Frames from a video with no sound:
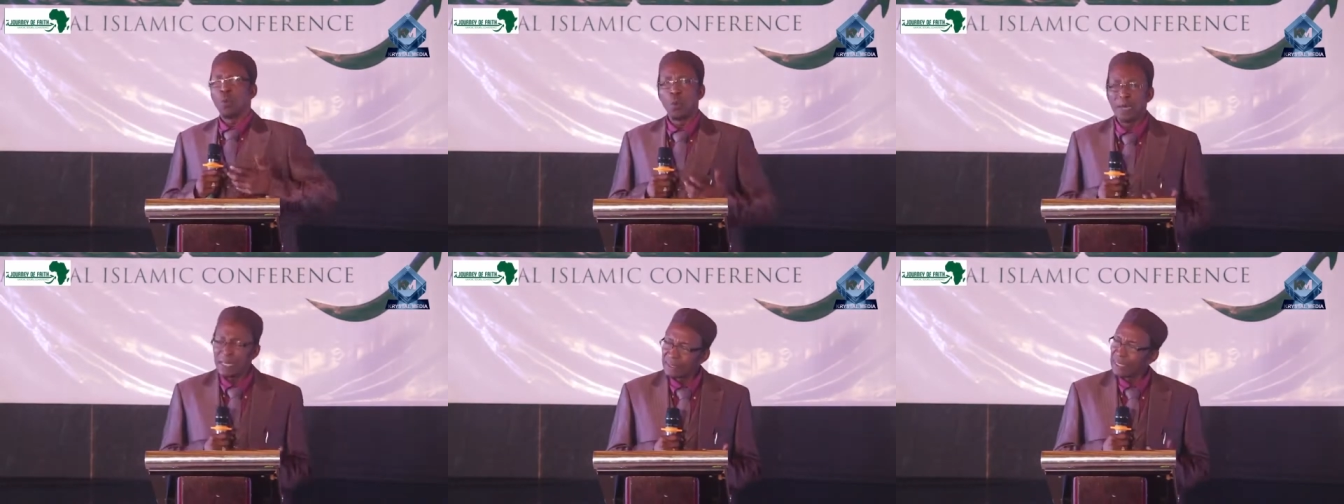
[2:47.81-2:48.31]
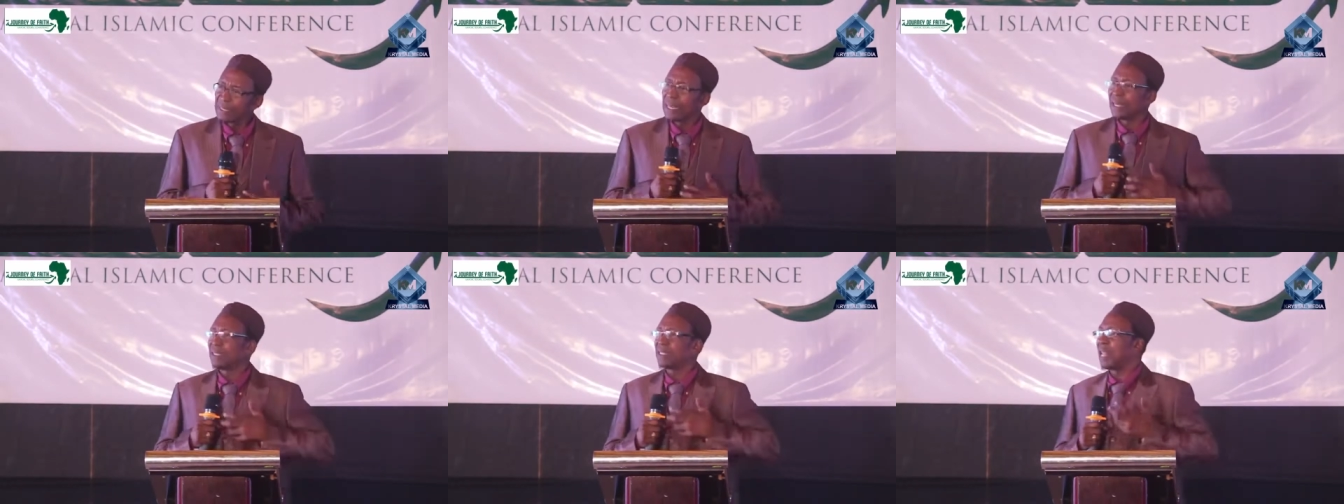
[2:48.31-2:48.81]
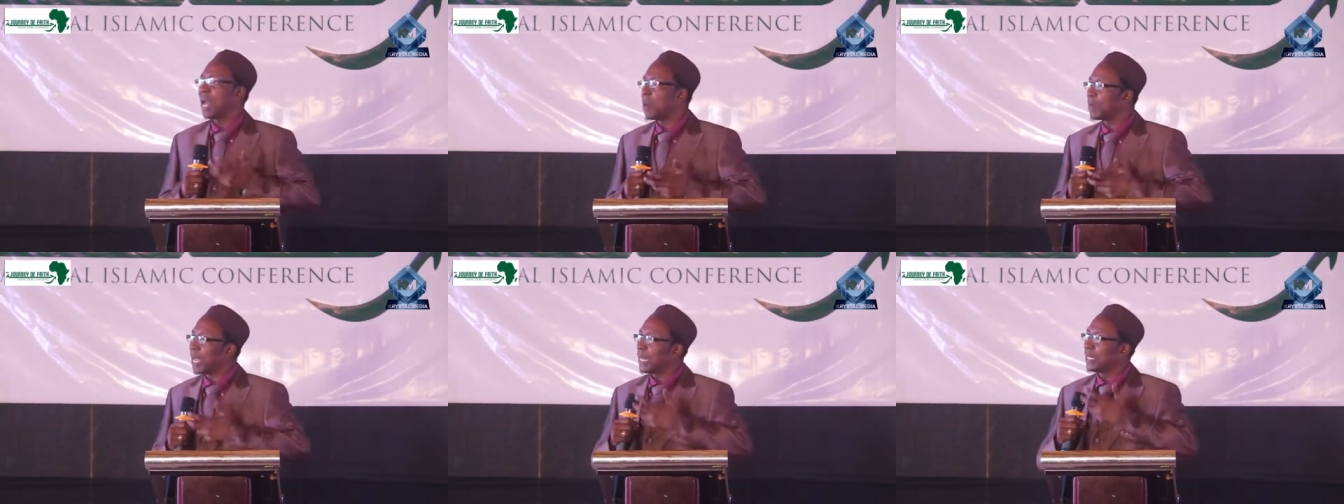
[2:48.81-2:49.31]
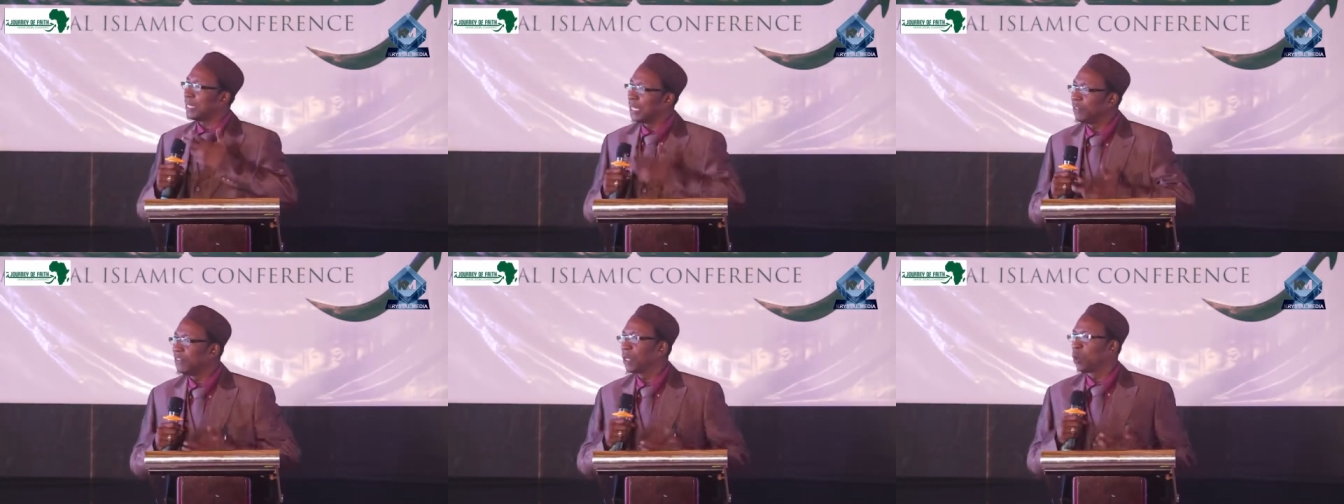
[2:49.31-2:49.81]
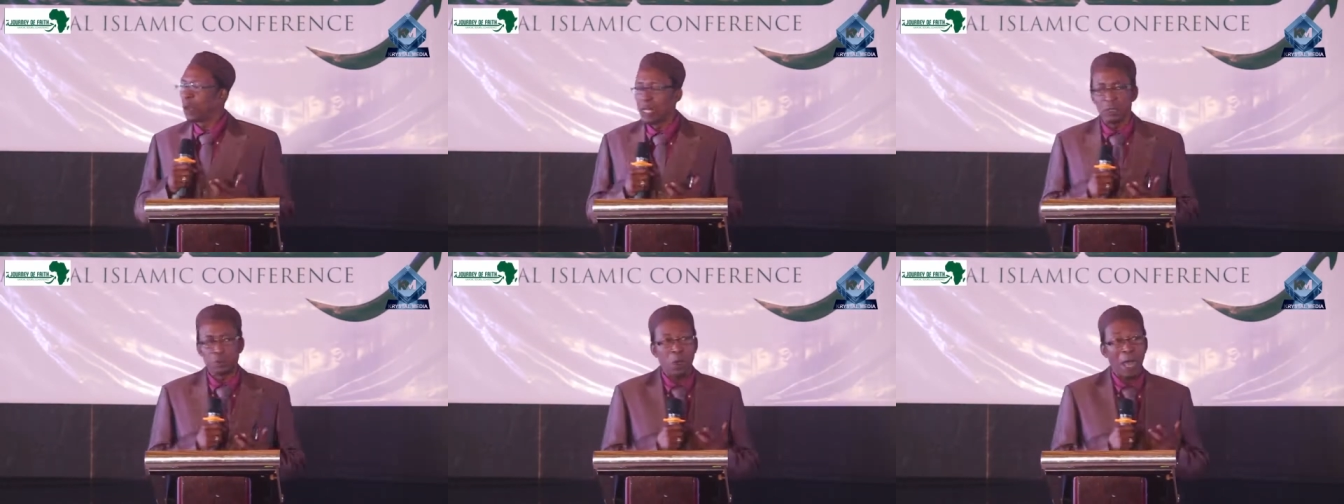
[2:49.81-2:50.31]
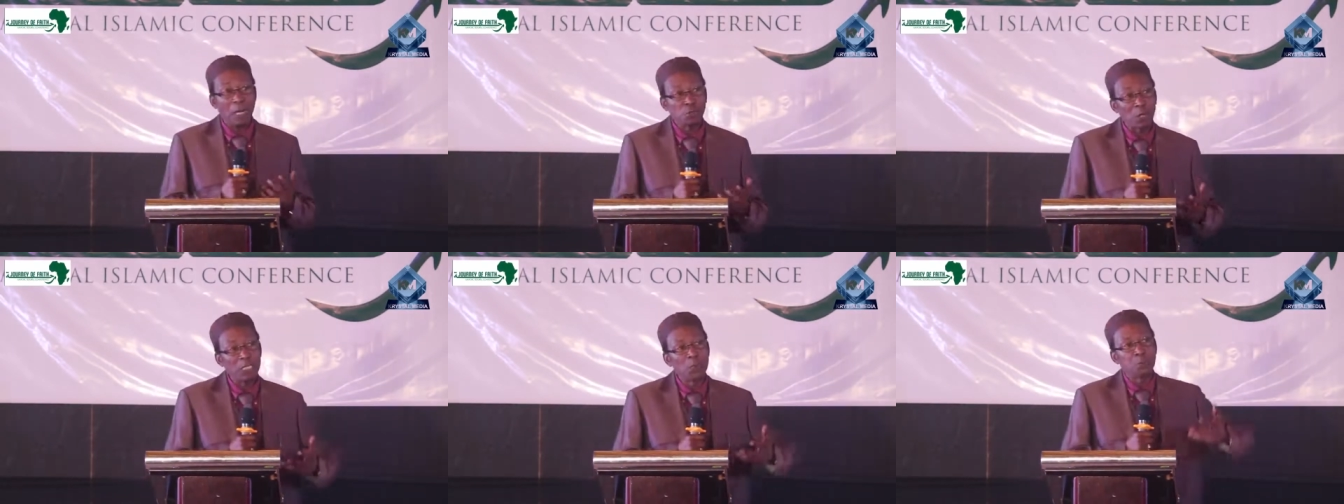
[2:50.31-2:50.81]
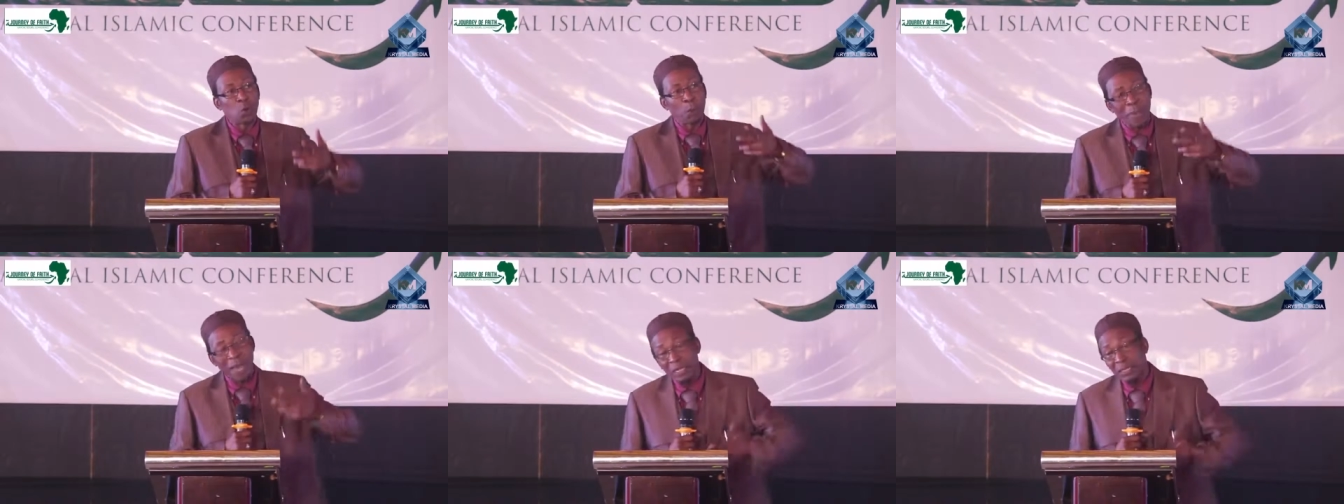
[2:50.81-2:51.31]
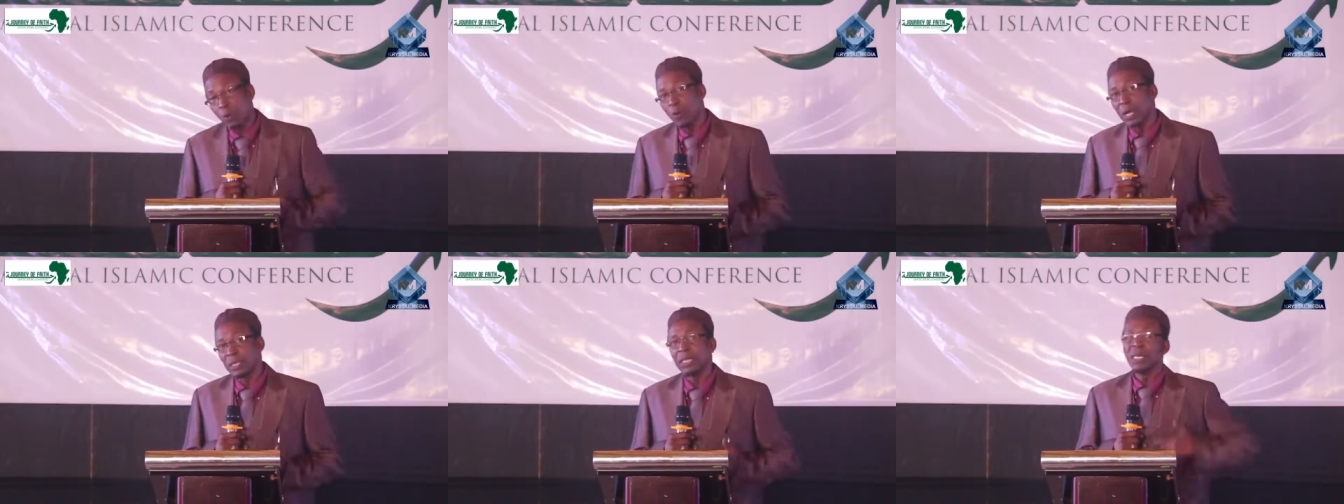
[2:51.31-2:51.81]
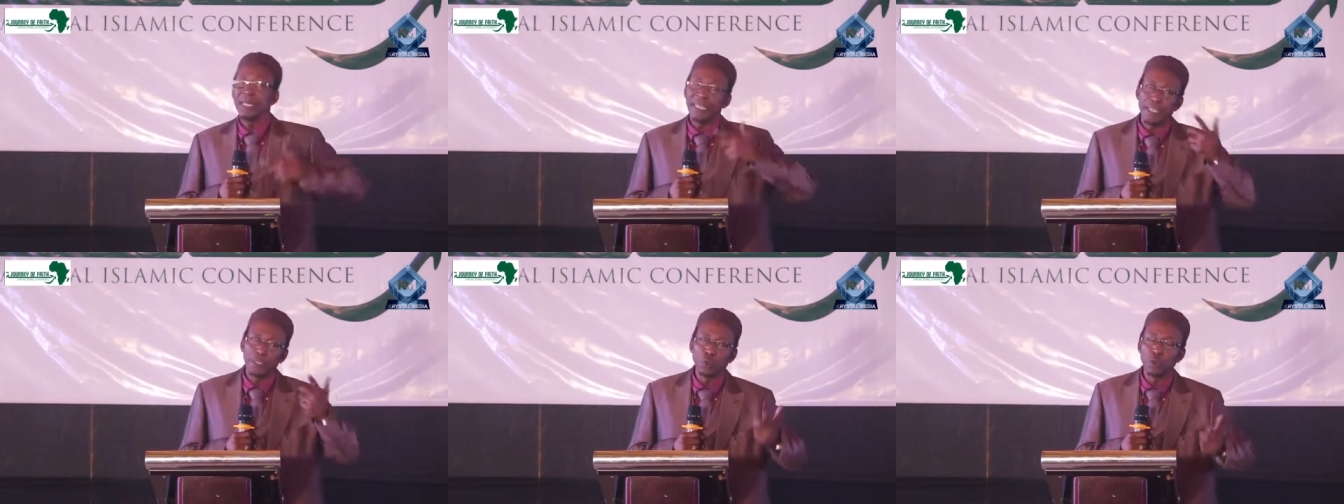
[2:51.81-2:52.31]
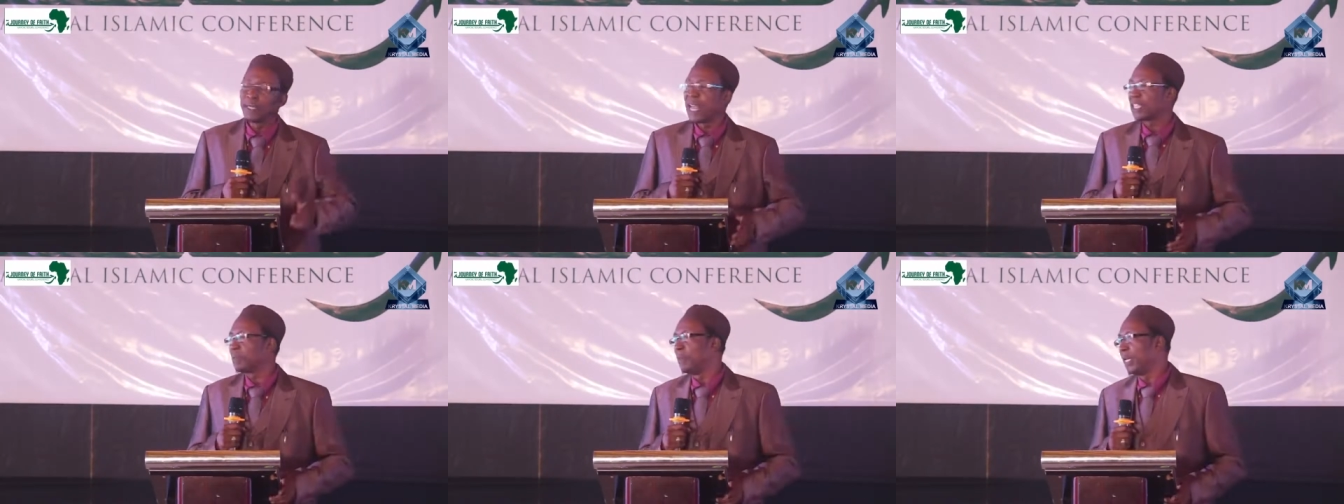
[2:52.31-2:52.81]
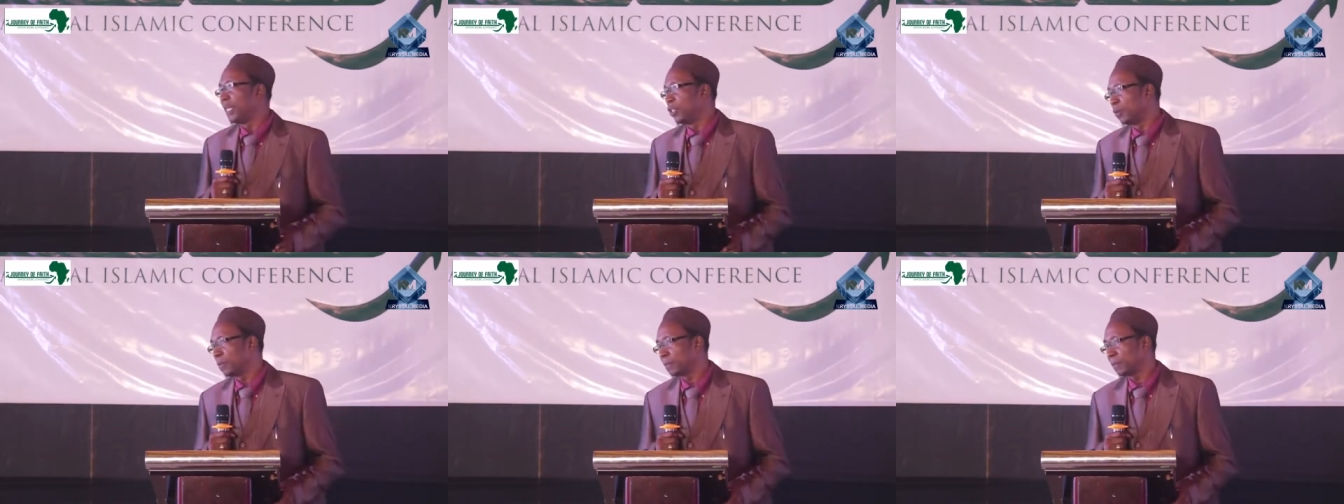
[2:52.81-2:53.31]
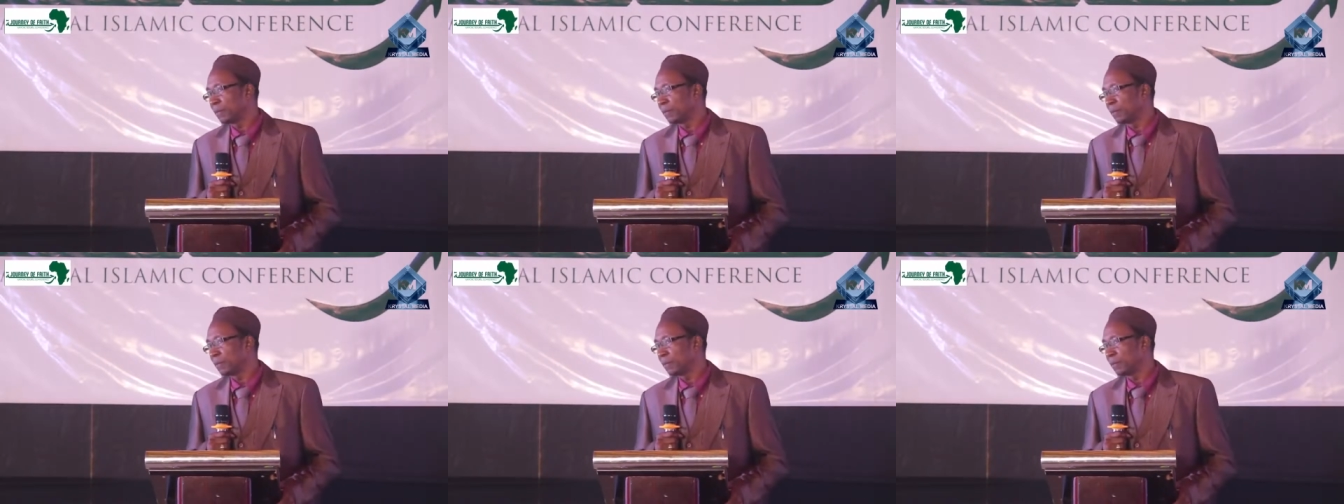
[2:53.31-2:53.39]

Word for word: what is it that Islam can give the world to actually propel the world into the next millennium?